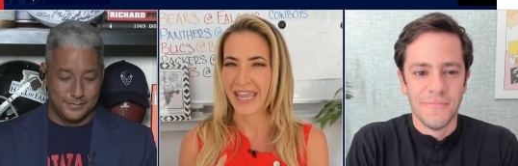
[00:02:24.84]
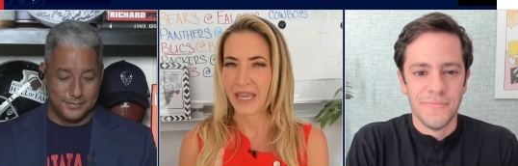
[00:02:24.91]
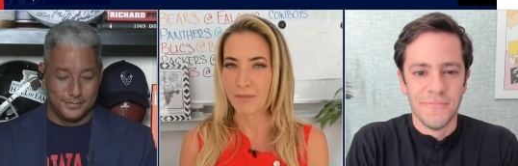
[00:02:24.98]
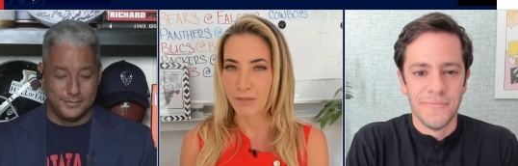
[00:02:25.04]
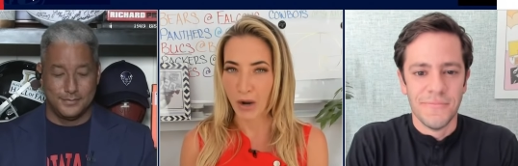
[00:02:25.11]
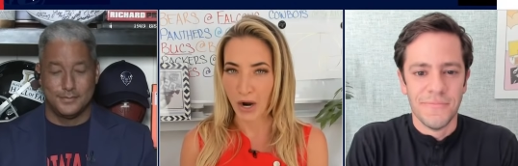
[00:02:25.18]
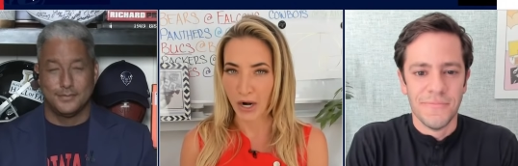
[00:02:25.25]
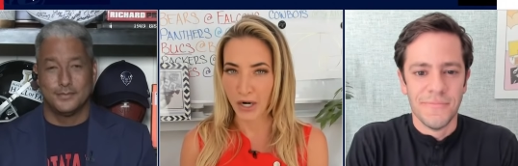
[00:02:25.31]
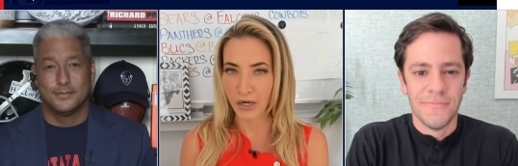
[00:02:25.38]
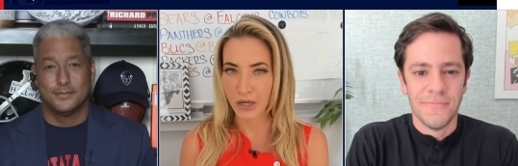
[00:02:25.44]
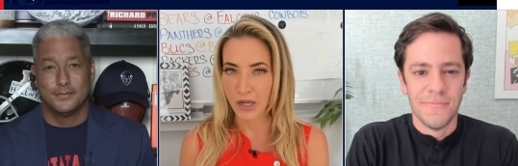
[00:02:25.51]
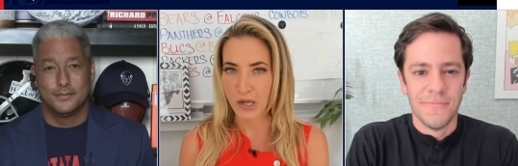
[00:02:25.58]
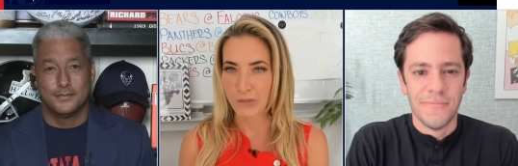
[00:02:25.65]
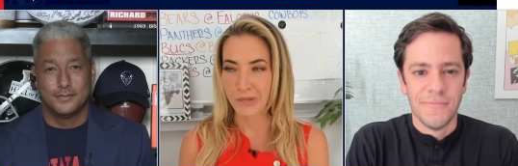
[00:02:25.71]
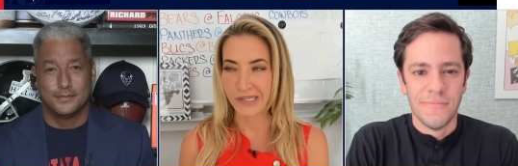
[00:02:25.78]
Speaker 1: in part
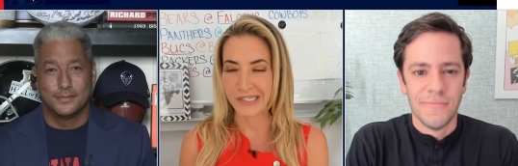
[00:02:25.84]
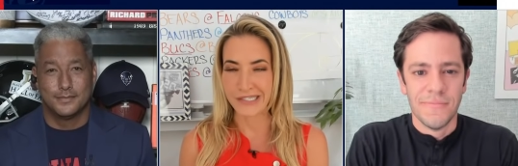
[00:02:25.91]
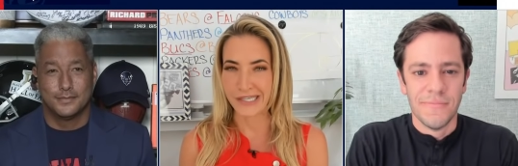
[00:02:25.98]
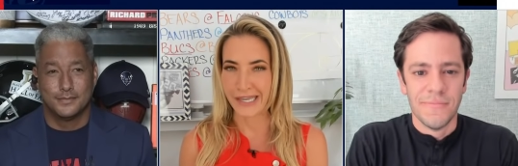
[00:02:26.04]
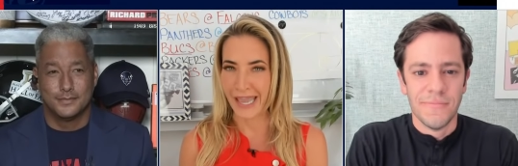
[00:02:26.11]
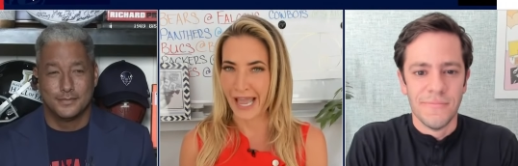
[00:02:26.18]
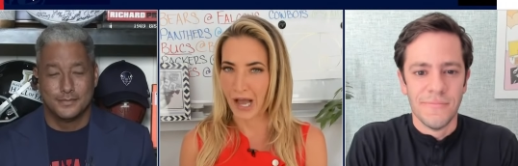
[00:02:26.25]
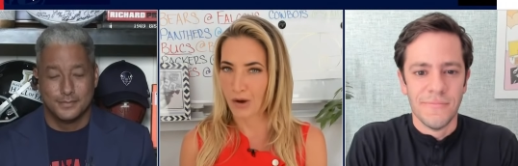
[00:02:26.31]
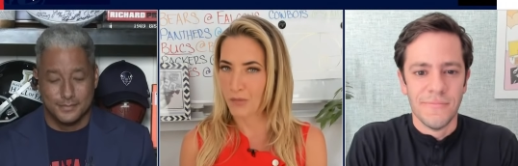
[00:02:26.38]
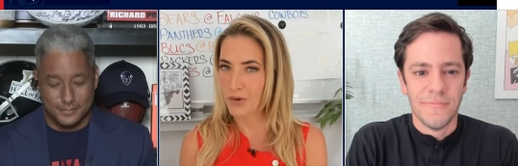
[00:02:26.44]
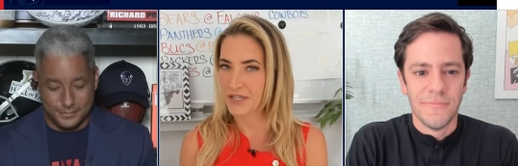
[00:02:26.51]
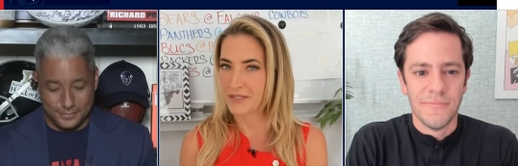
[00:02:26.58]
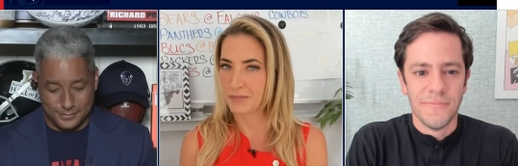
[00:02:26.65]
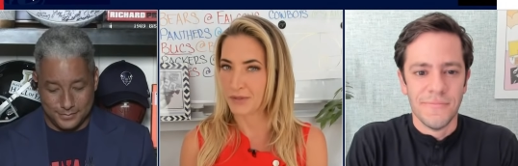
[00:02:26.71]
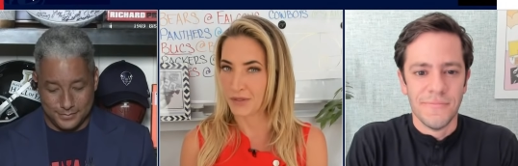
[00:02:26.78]
because the
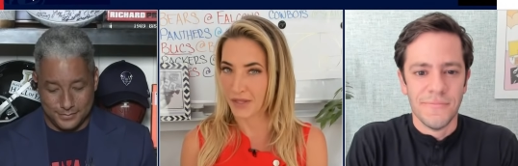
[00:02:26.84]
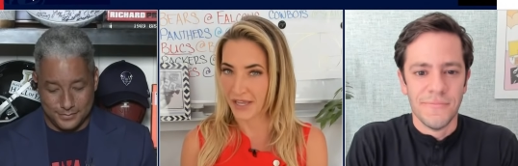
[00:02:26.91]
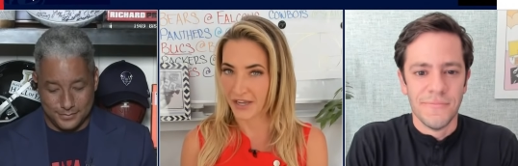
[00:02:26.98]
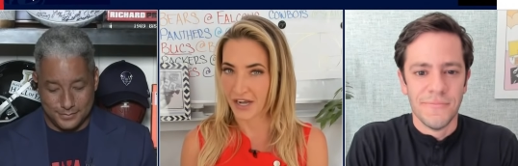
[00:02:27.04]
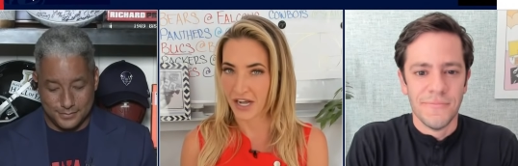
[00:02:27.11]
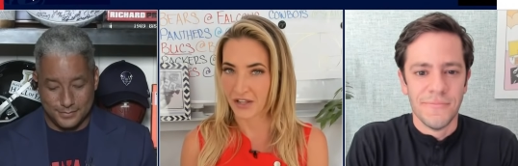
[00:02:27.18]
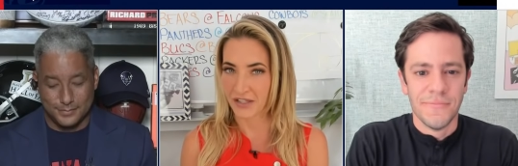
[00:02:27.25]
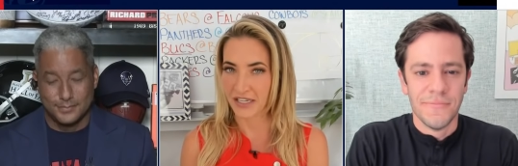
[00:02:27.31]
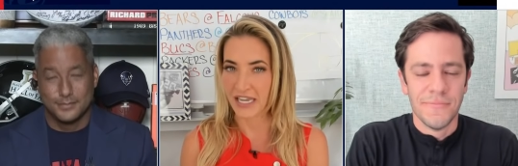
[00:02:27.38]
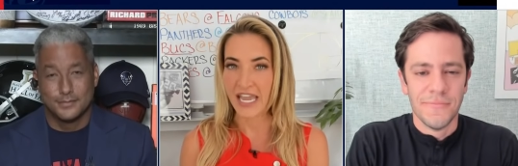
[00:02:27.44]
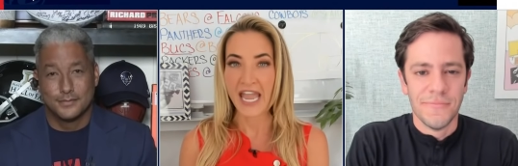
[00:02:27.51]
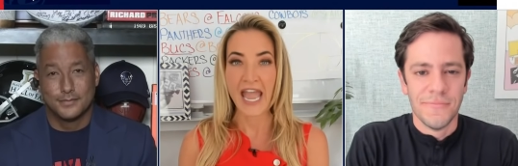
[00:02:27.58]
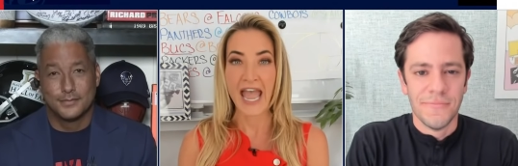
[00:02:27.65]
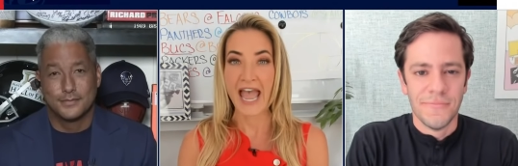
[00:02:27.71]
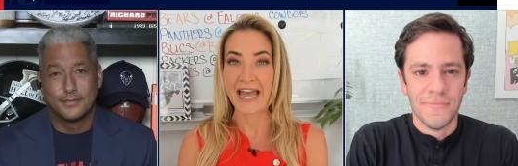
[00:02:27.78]
Cowboys' play calling
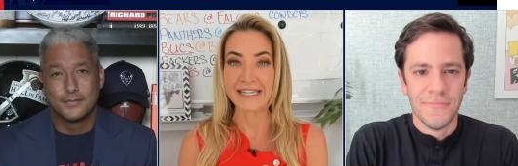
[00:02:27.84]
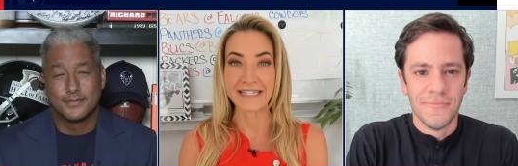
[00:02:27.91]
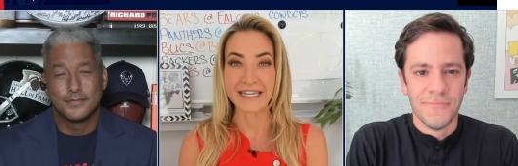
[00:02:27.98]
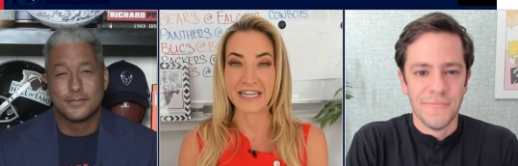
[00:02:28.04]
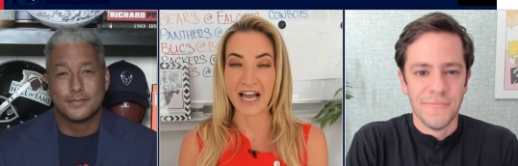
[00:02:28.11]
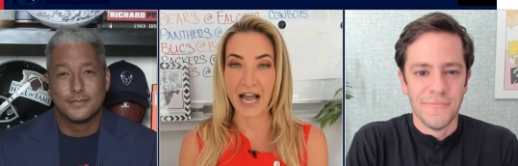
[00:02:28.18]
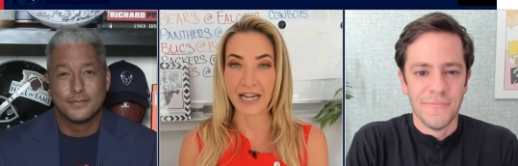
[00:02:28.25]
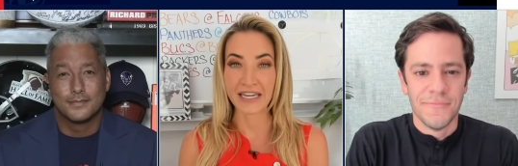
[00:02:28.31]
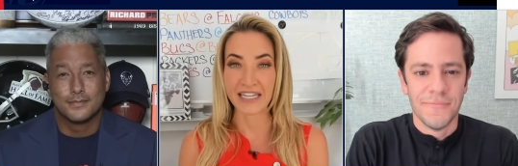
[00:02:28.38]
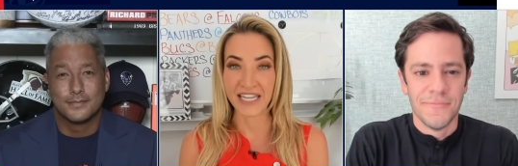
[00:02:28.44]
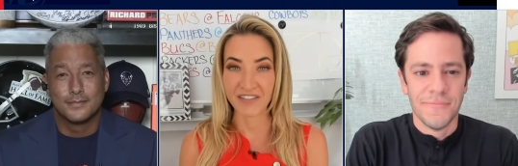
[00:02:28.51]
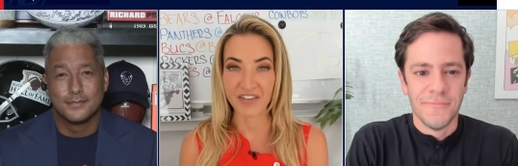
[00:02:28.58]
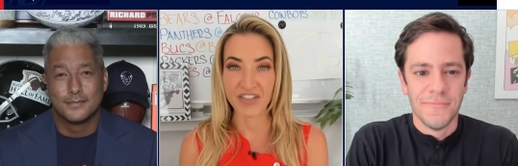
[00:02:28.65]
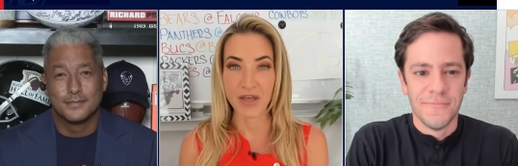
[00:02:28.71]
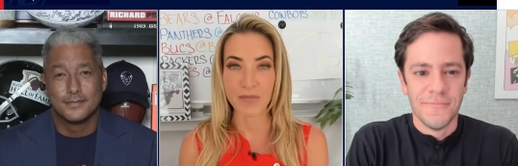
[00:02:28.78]
has not
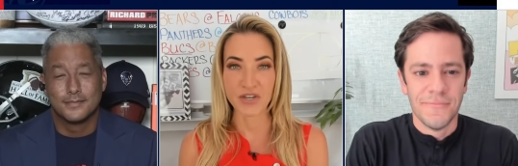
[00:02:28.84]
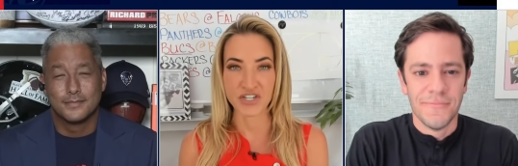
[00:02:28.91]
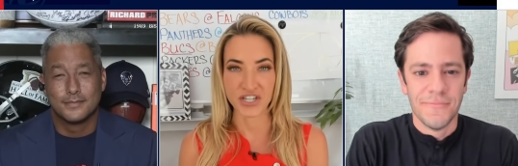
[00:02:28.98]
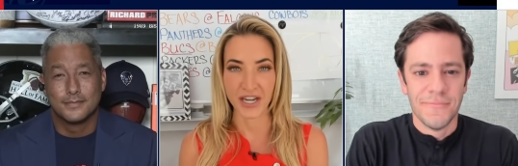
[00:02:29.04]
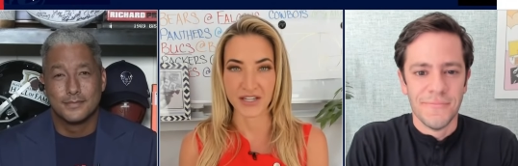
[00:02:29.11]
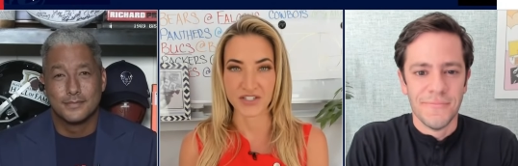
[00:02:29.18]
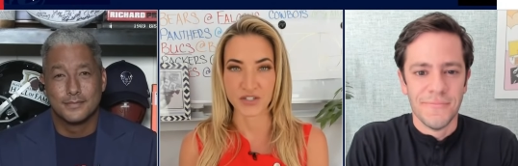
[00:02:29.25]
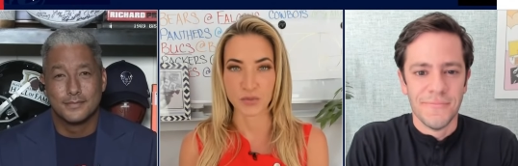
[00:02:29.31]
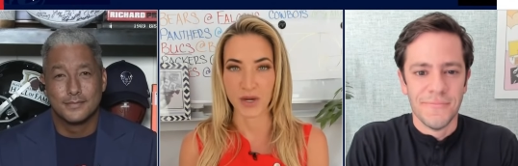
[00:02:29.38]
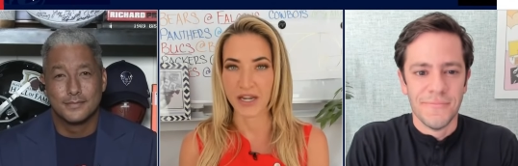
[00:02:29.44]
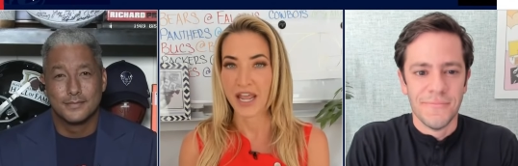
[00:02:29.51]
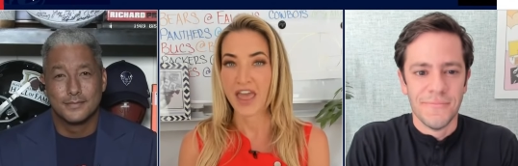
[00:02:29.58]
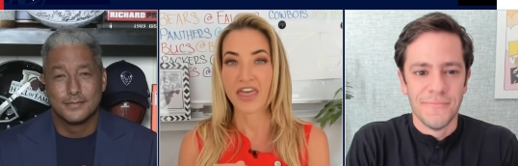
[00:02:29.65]
given them the chance to win.